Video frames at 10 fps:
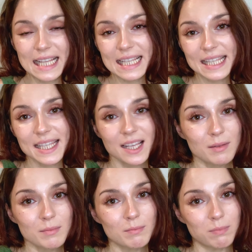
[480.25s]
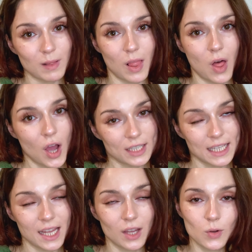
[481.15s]
some
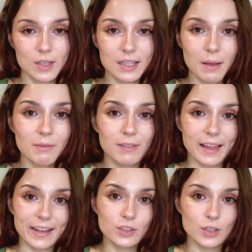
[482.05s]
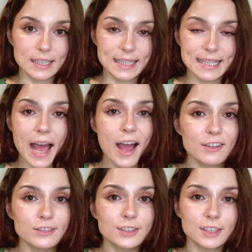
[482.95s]
bloating or some flatulence
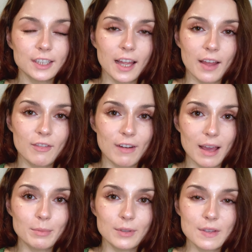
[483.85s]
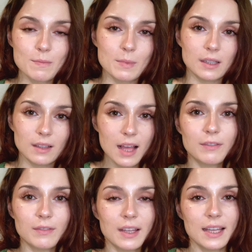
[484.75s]
after a fibrous meal
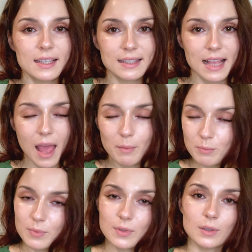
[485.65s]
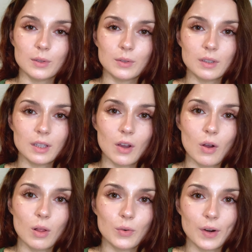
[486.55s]
is absolutely
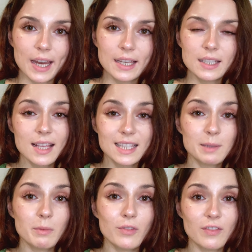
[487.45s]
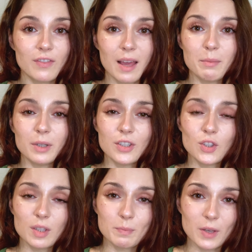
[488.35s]
all right. Some of the fibers,
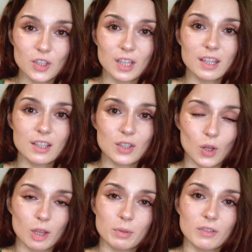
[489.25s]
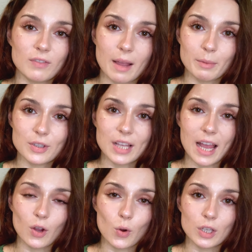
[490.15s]
especially the soluble fibers,
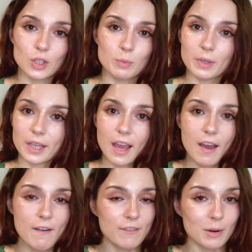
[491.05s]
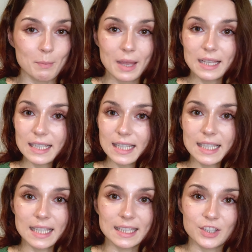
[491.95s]
are going to be fermented
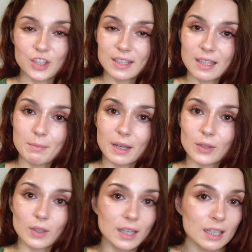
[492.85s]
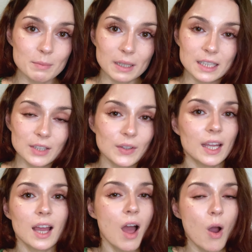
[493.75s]
and digested by your gut
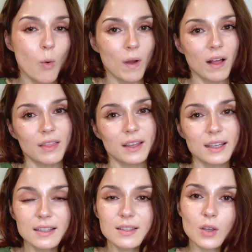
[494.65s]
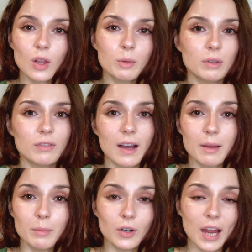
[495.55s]
bacteria, while the insoluble
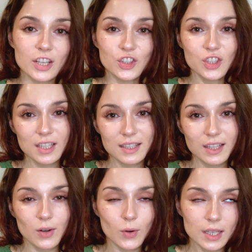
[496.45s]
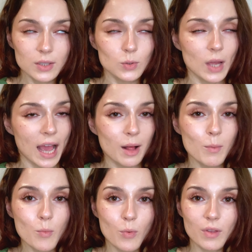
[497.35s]
fiber are just going to
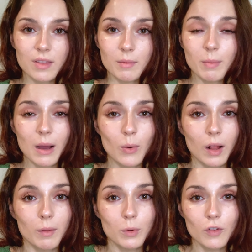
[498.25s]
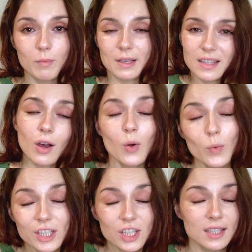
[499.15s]
help with the bowel movements,
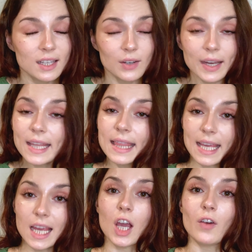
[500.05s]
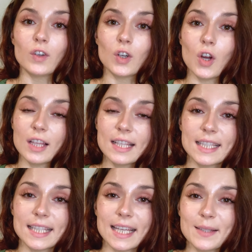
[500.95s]
which is a great thing overall, isn't it?